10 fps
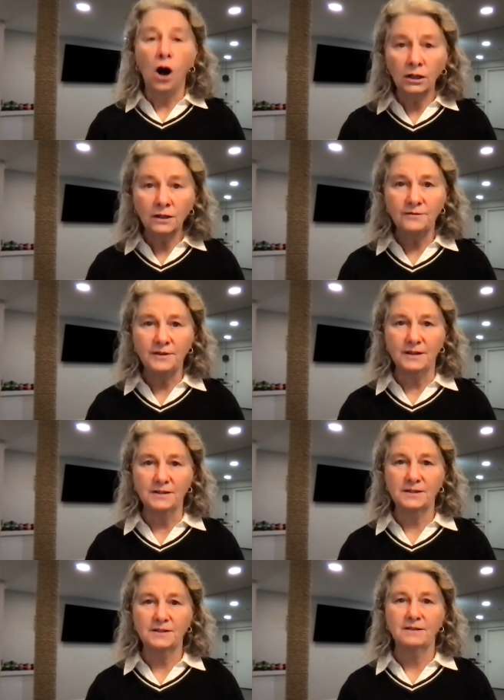All of
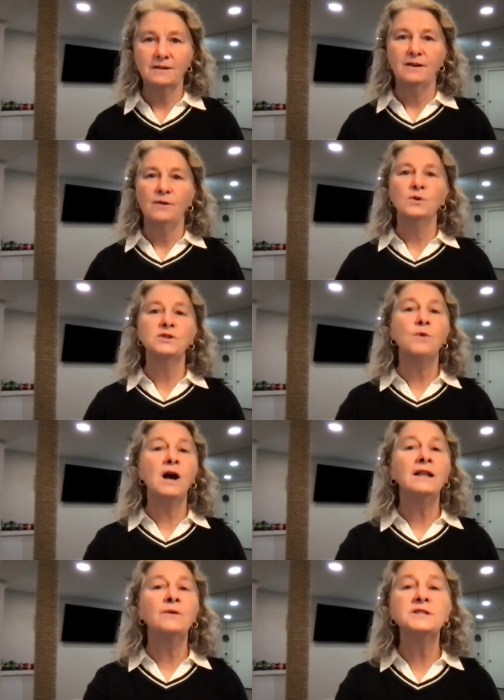this was
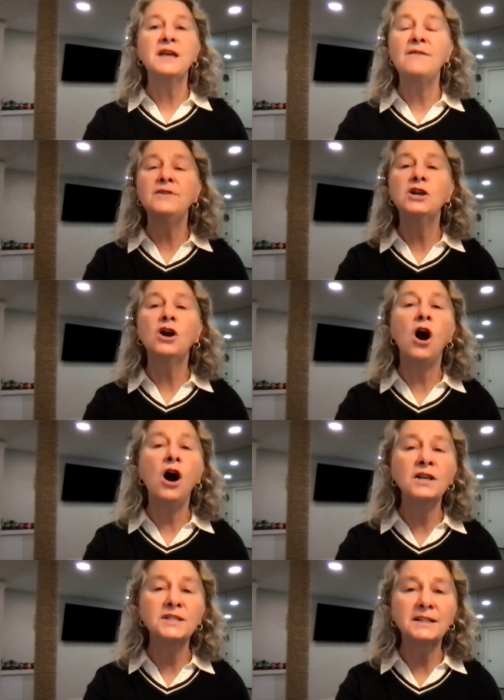while I was having
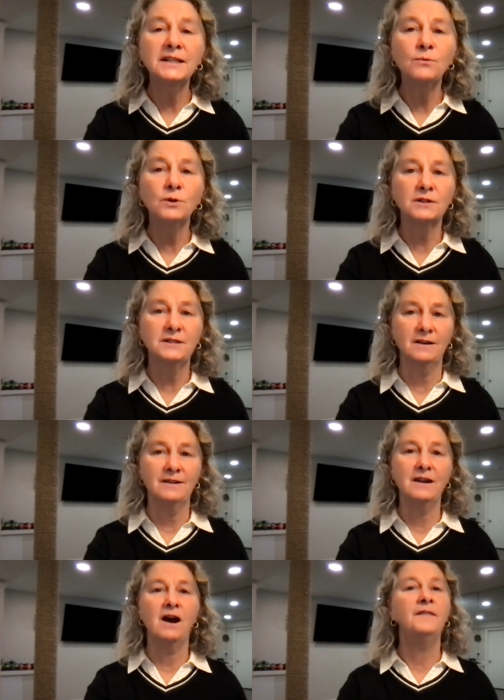costly work
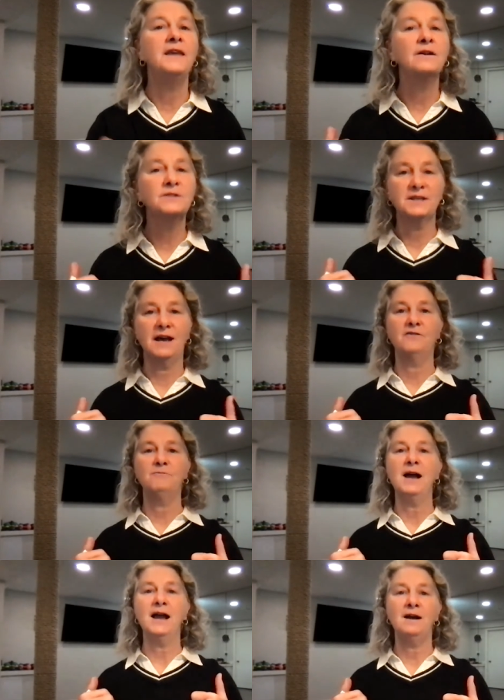done on the outside of
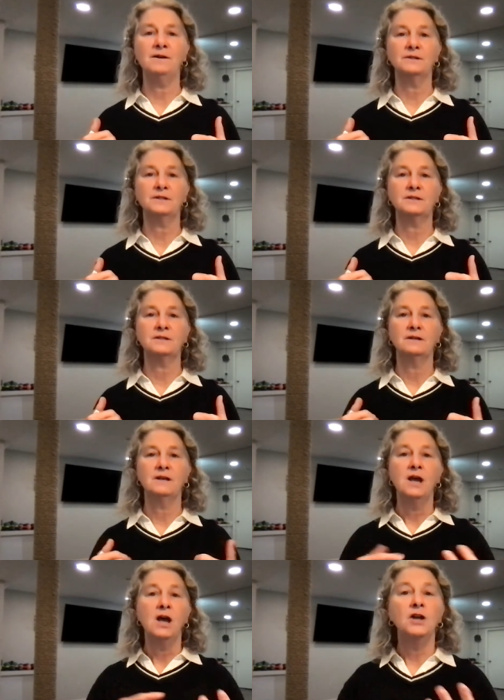my house,
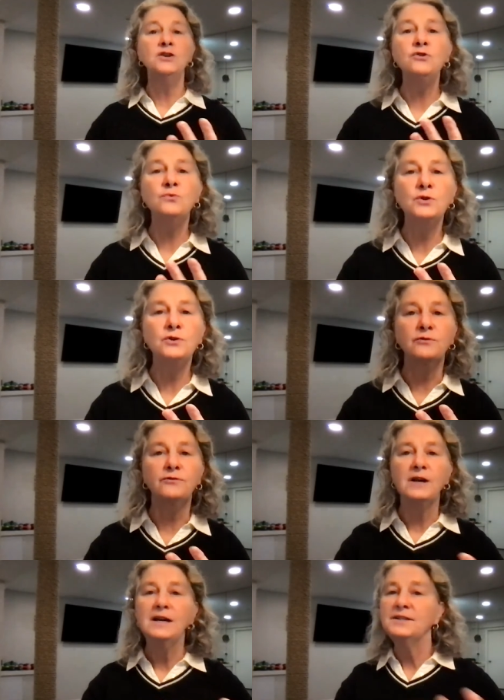a new
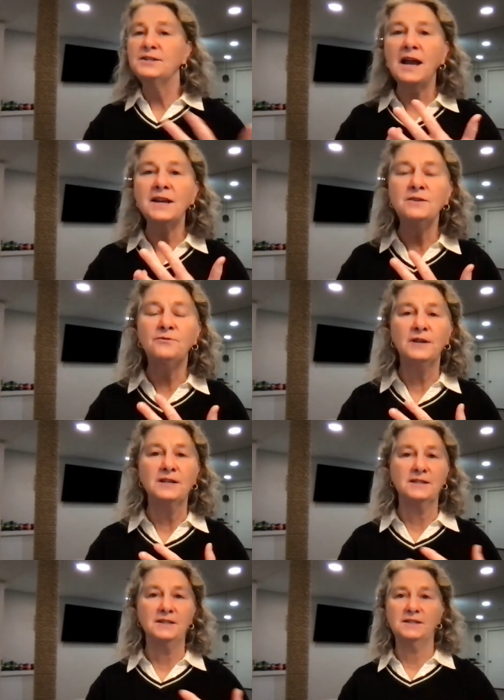roof siding
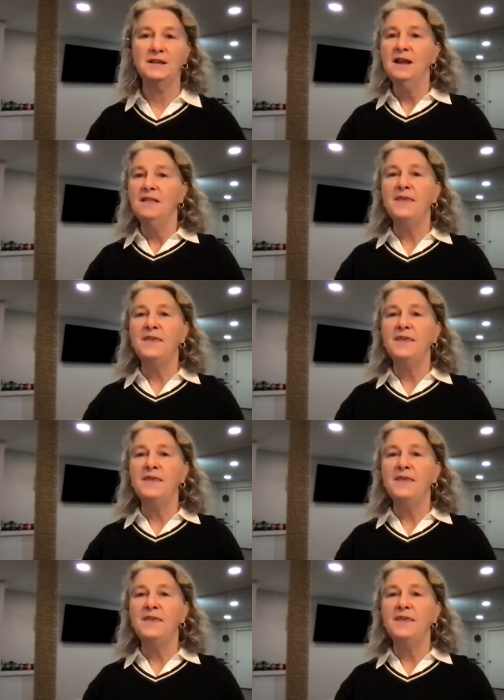fixes,